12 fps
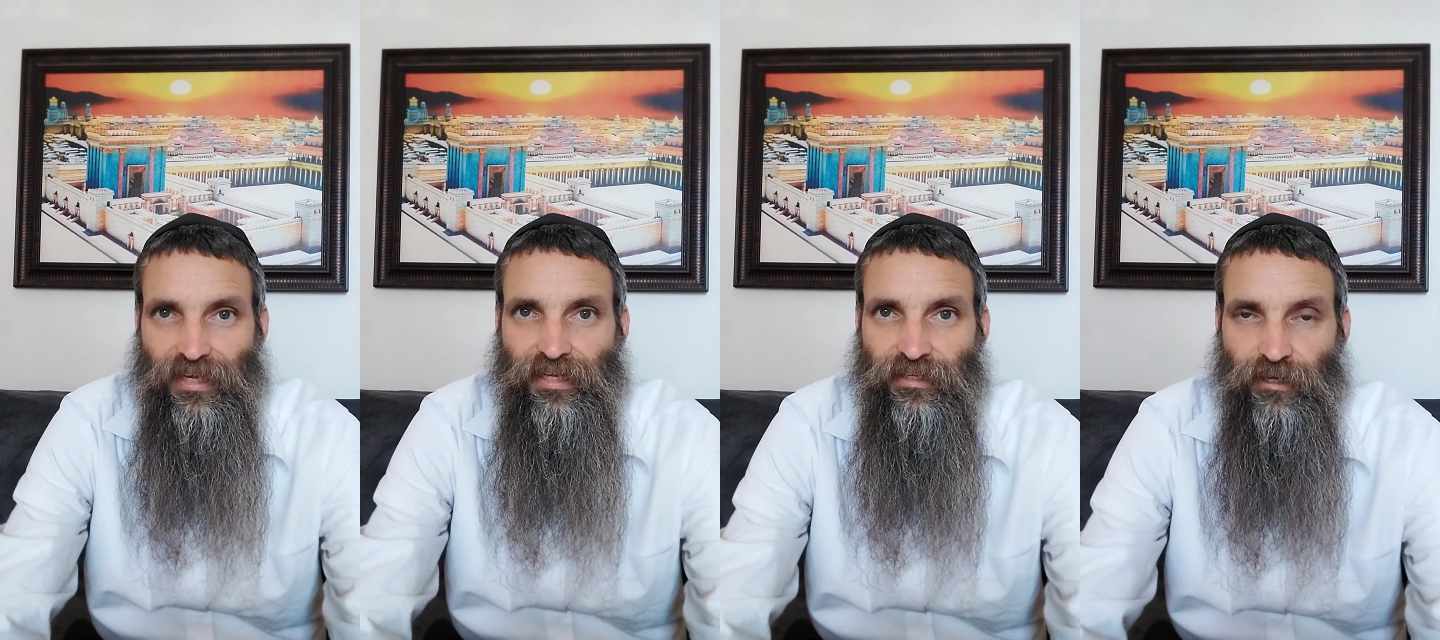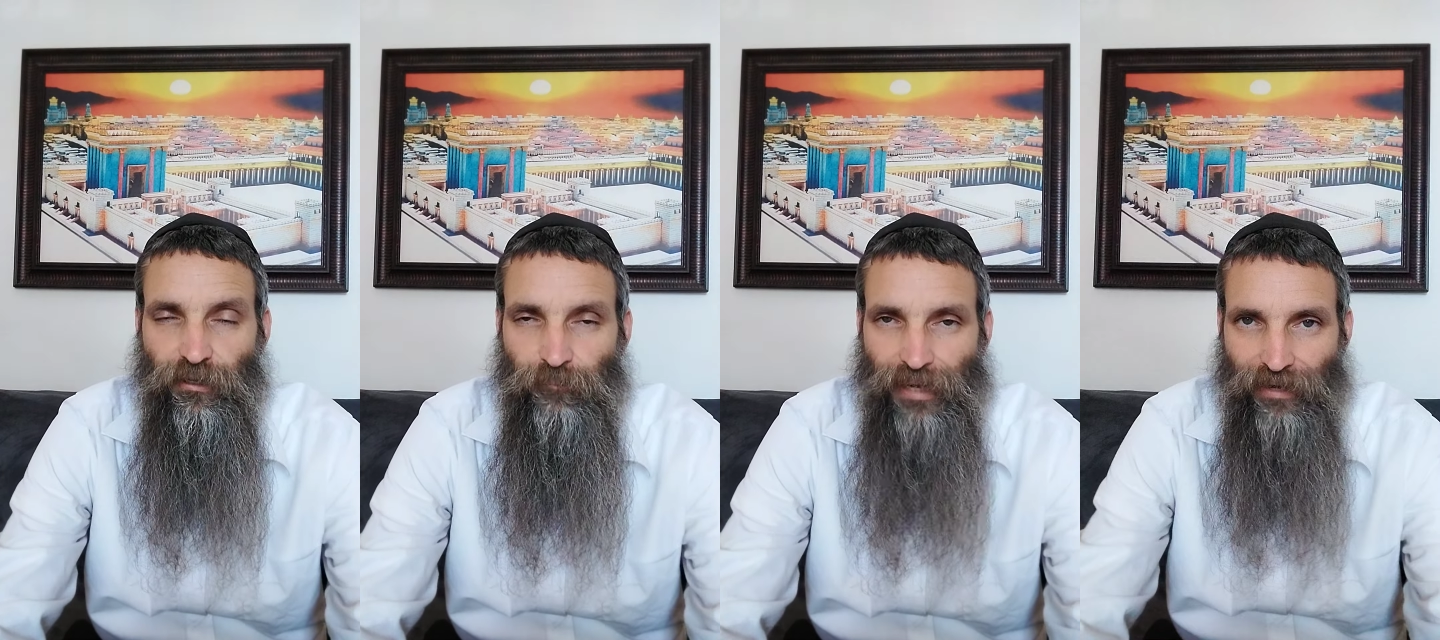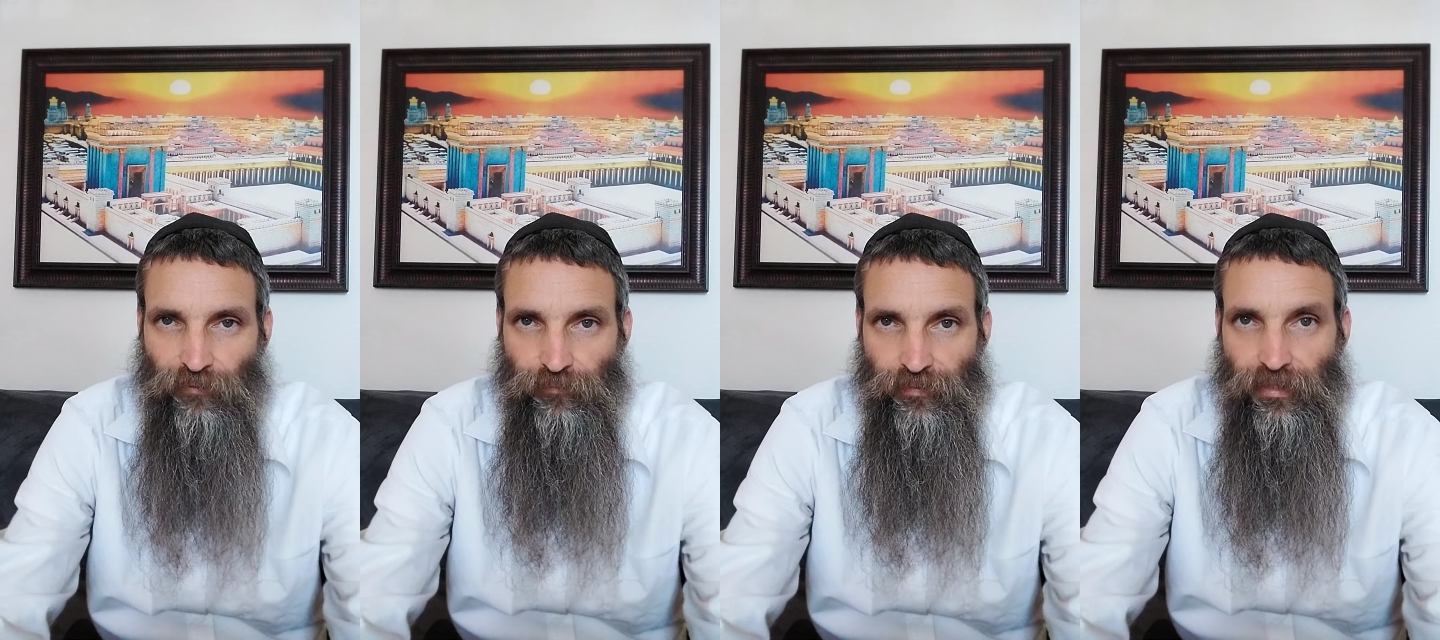and come
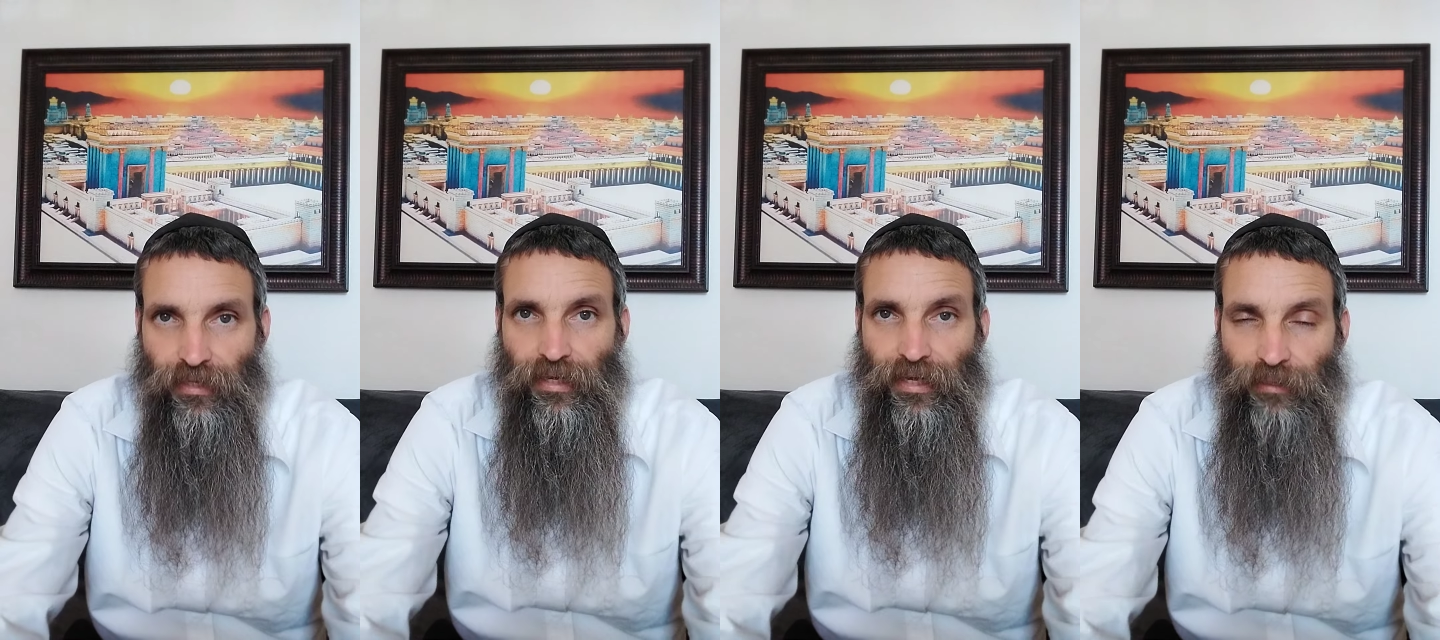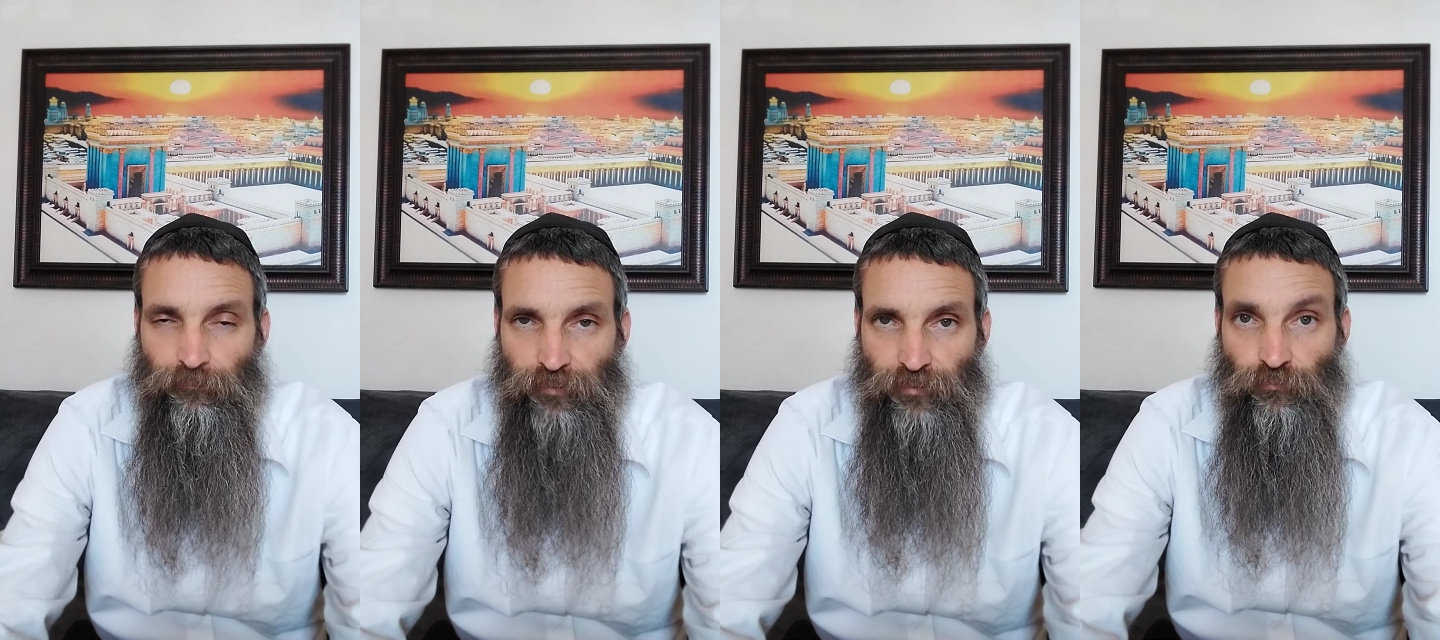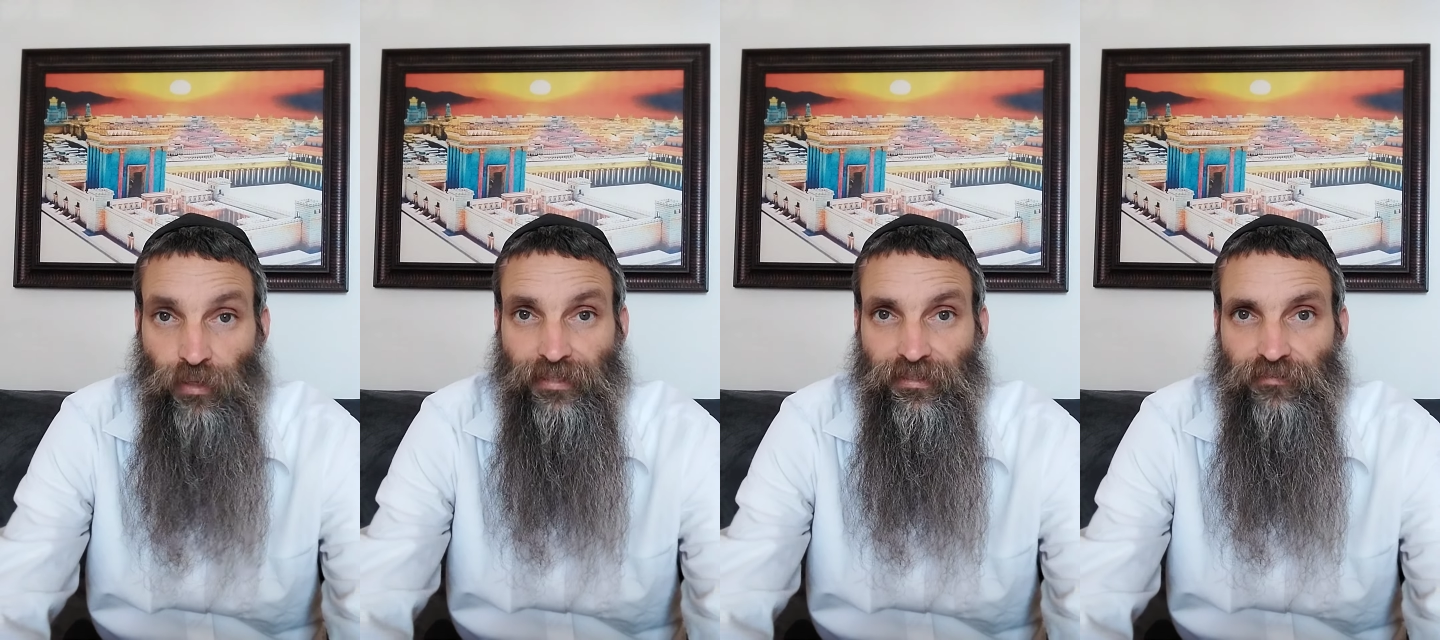out and be
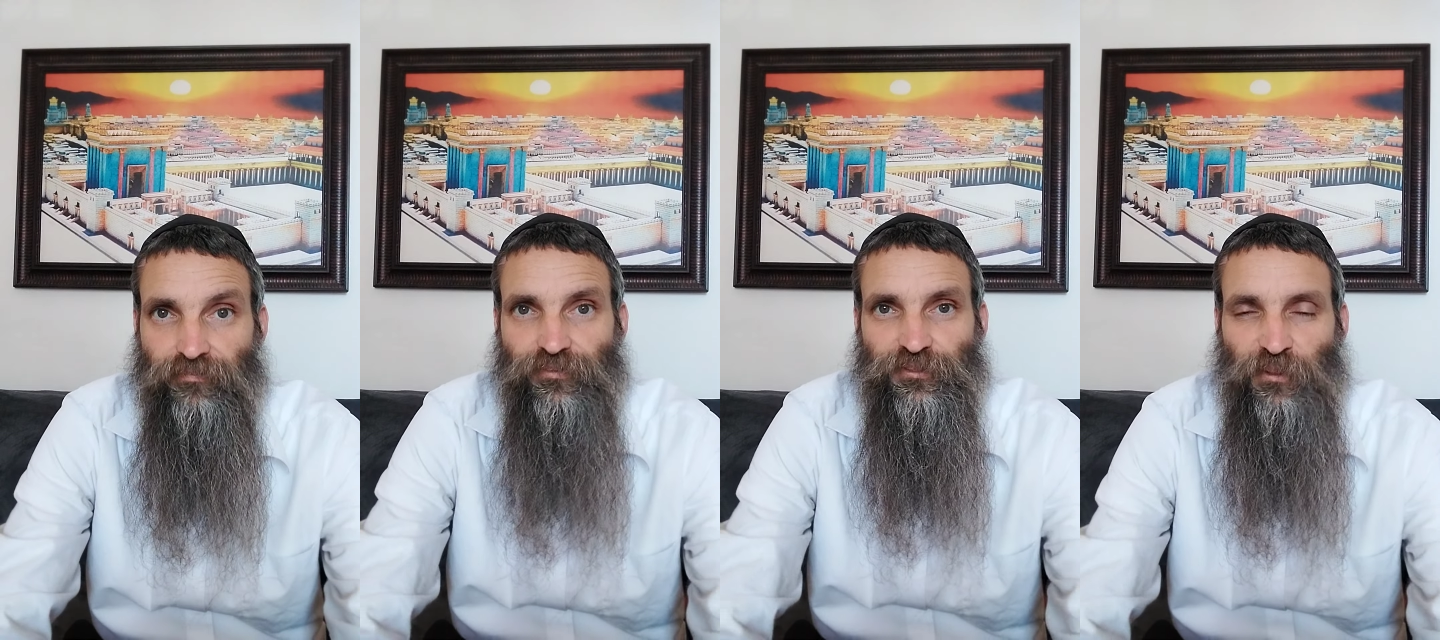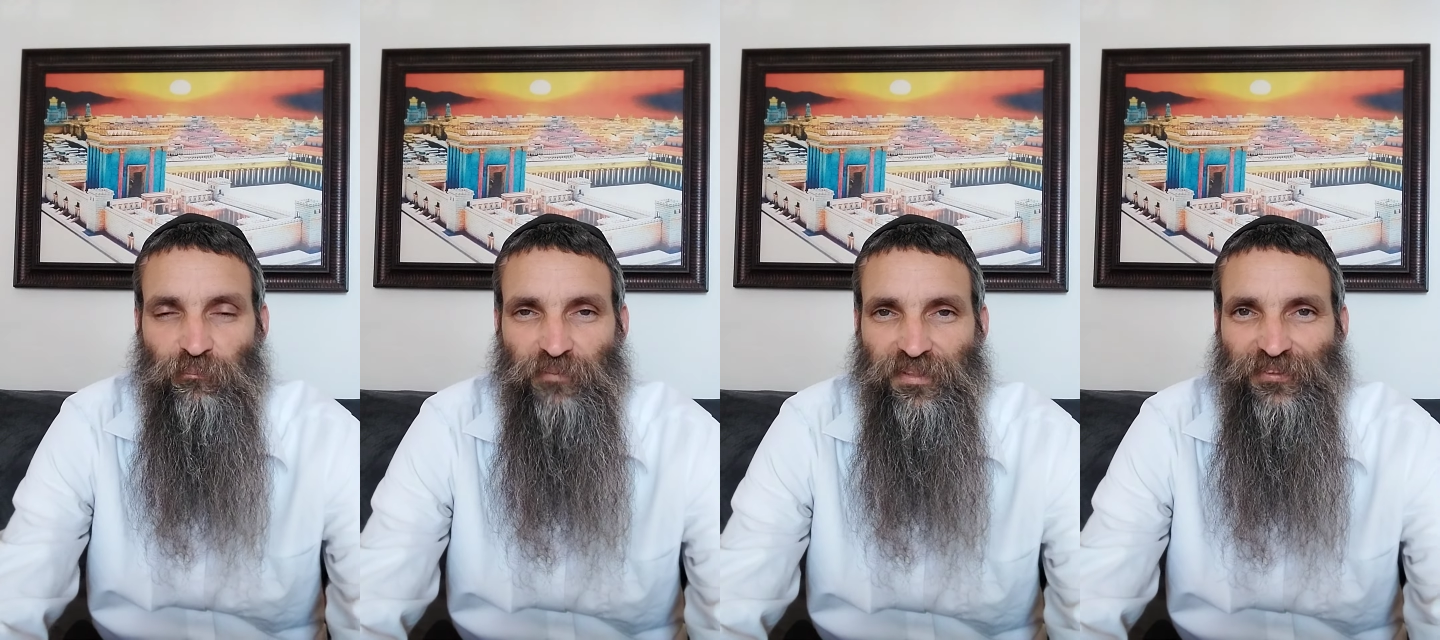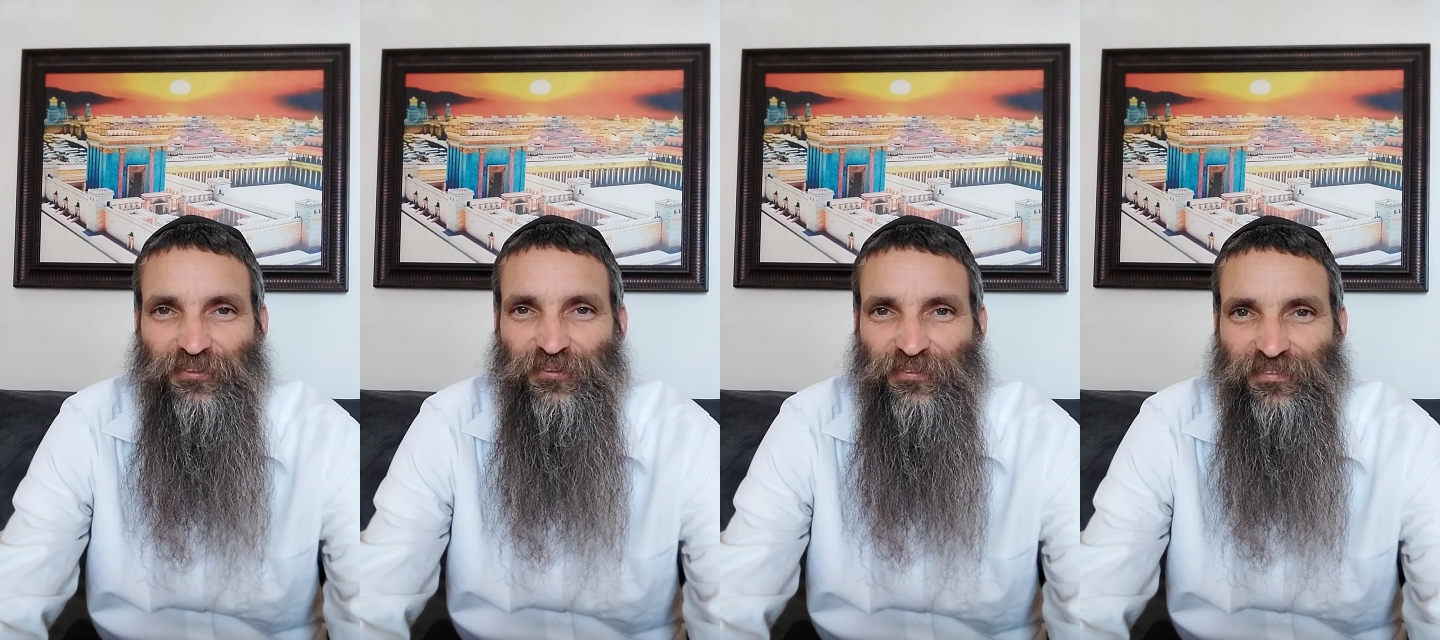ready for something
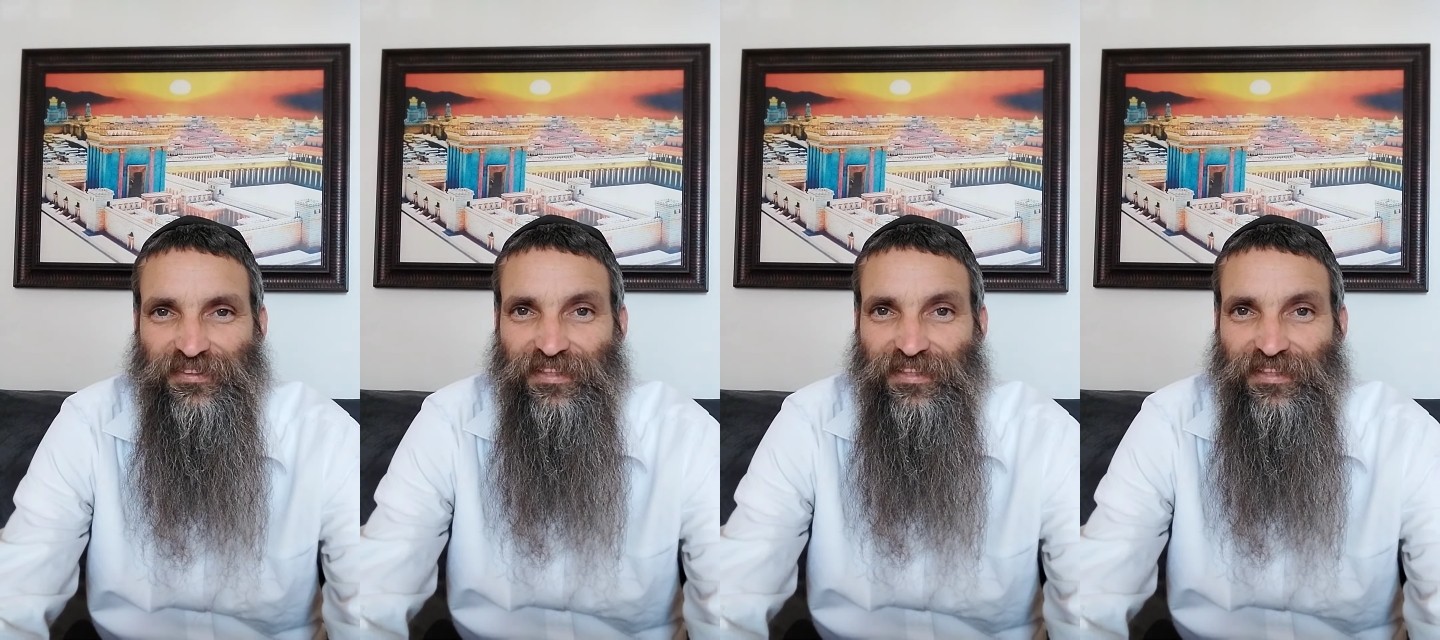new,